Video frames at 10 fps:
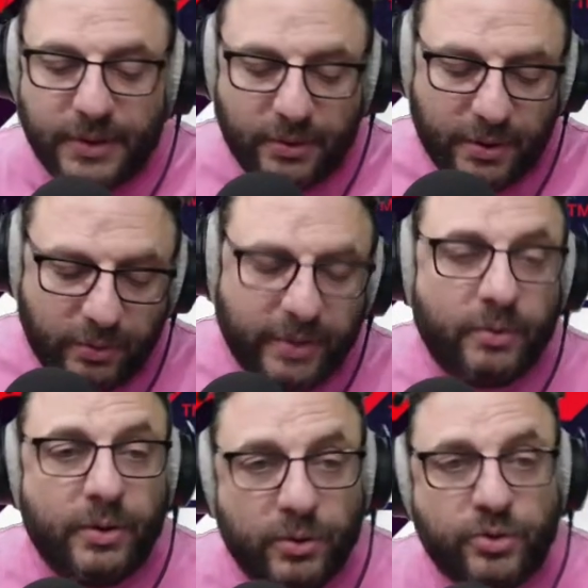we will
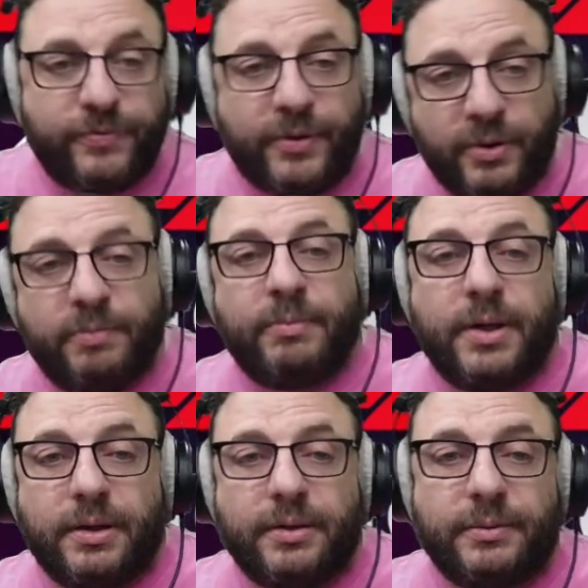lose from
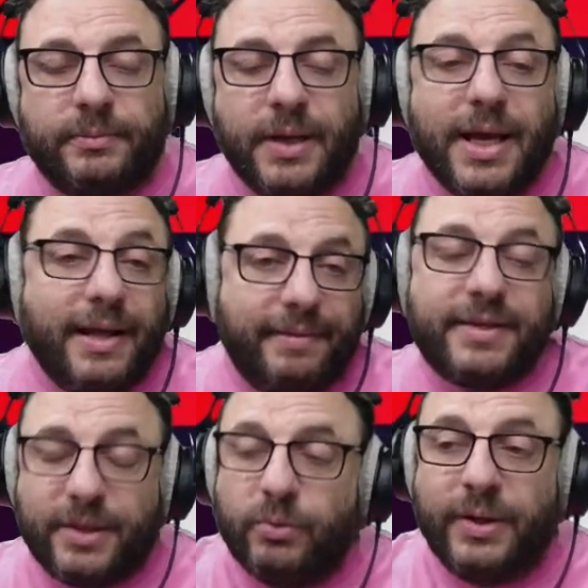
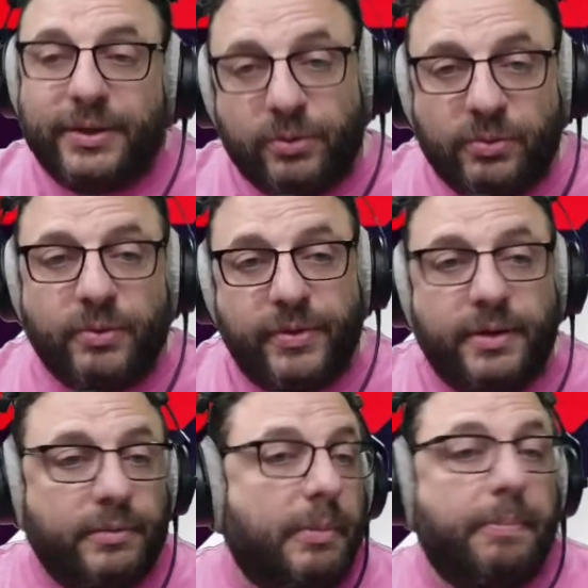this will do
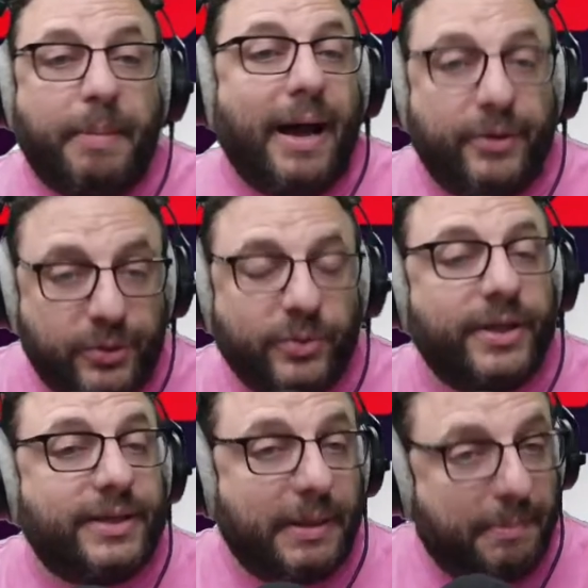the power
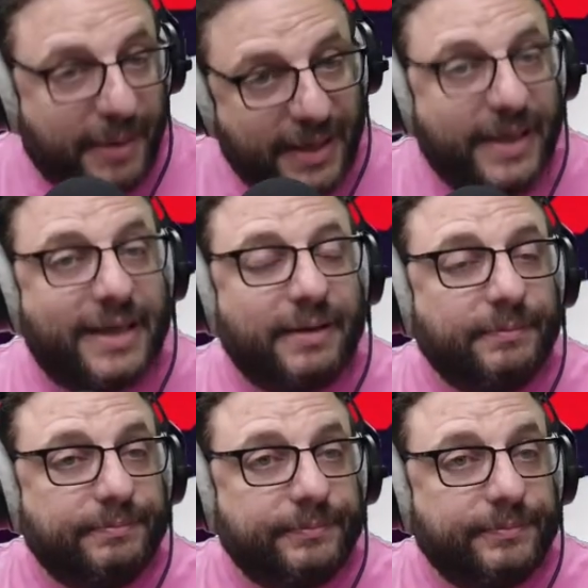unit being
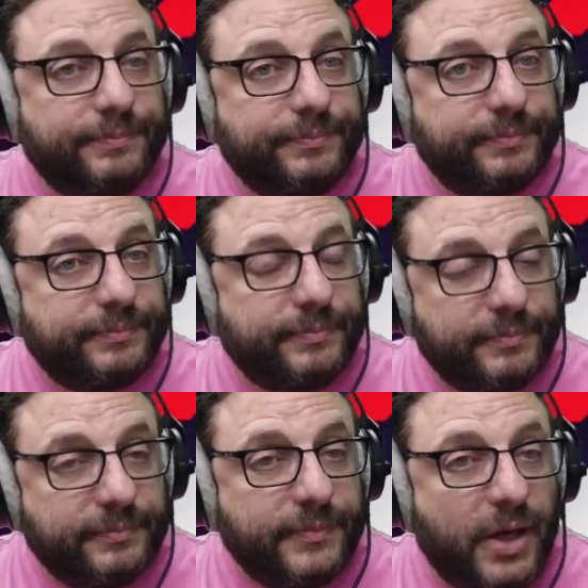
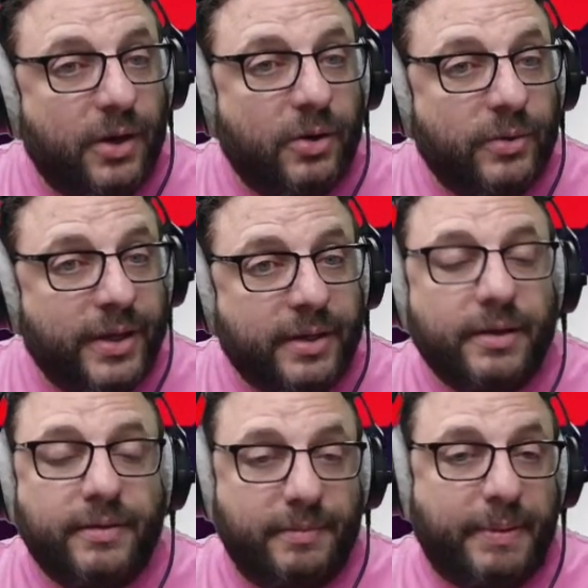lower,
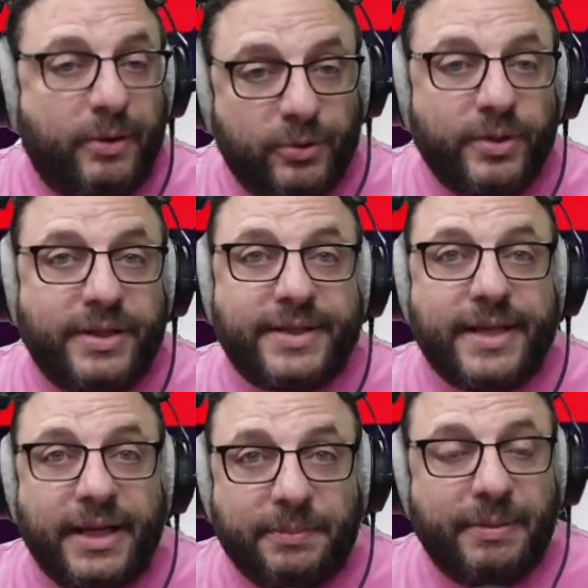the power unit
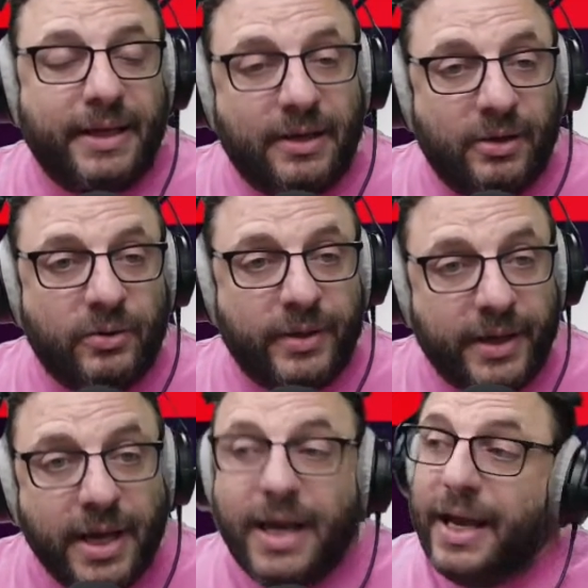stat being lower,
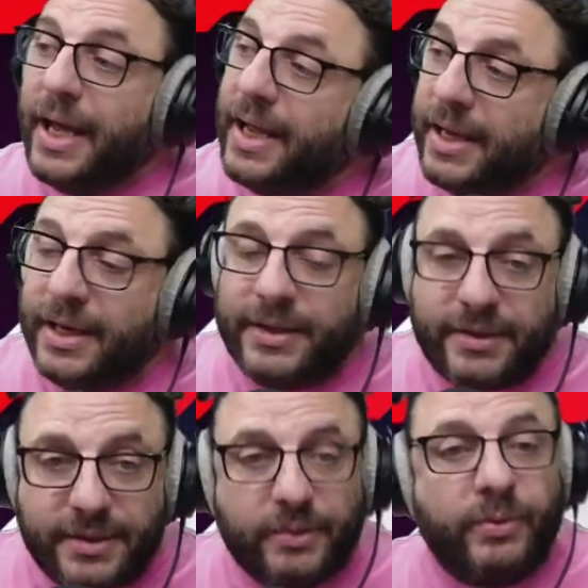
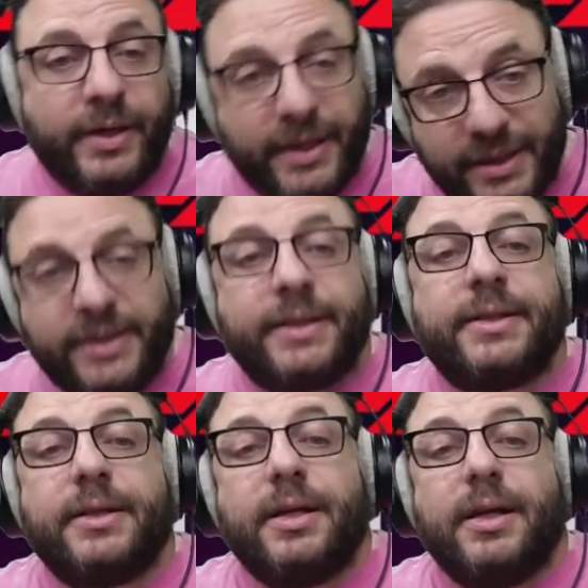and we need it.
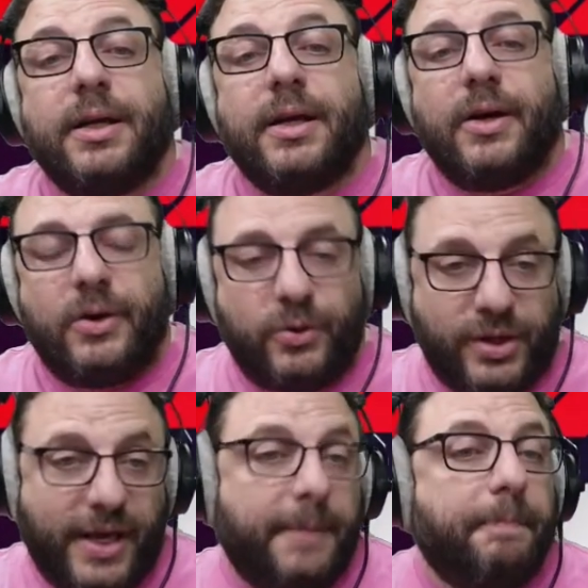
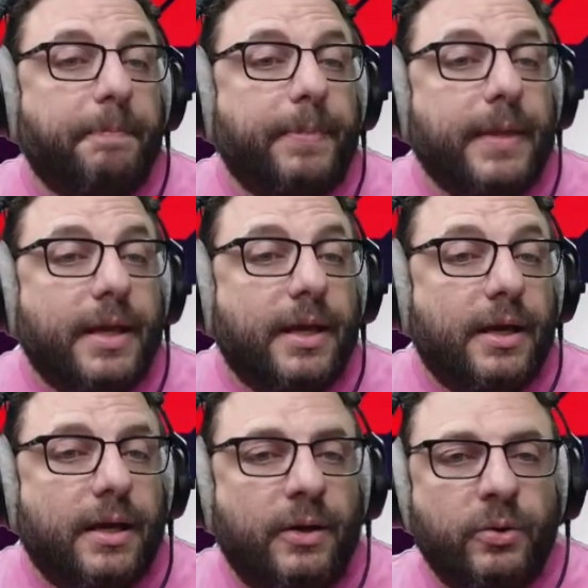Okay,
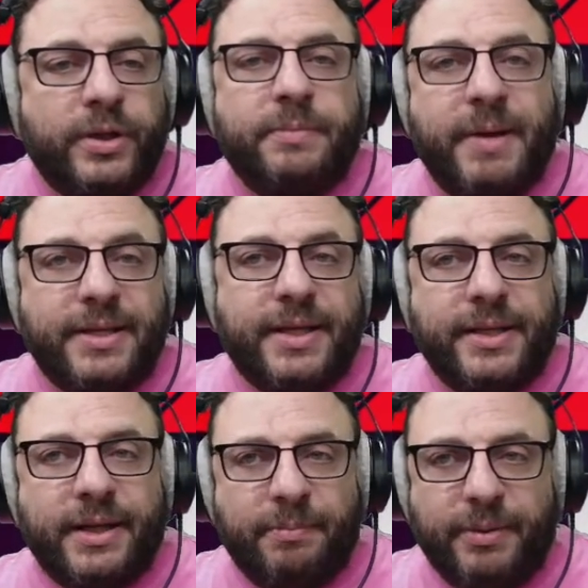look at my
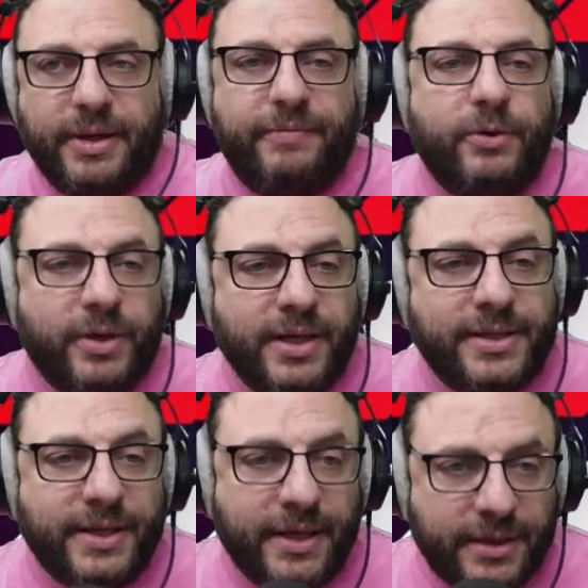setup. If you can
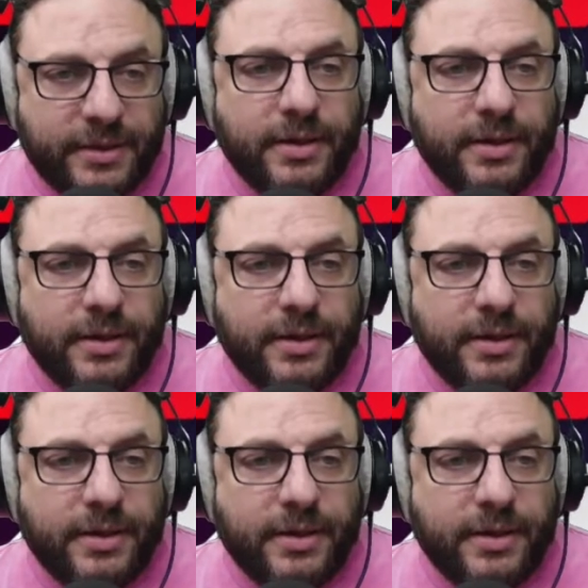see it,